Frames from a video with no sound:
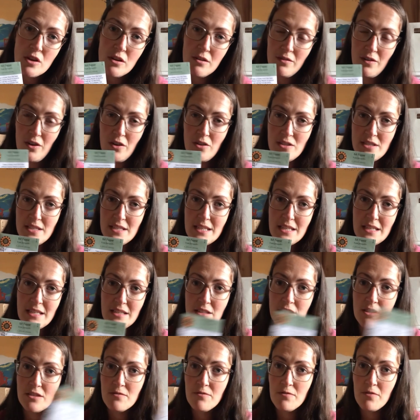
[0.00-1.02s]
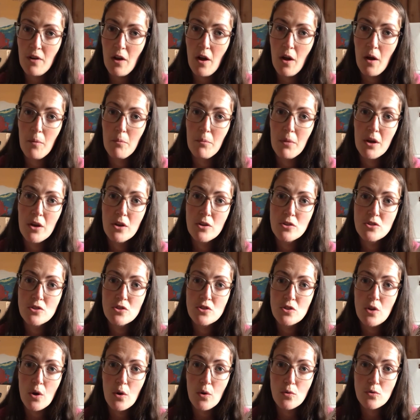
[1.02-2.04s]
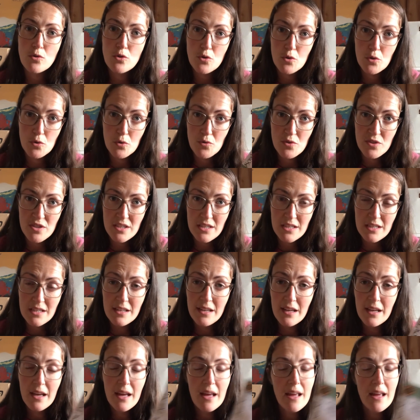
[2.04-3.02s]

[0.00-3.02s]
of our seeds from So True Seed.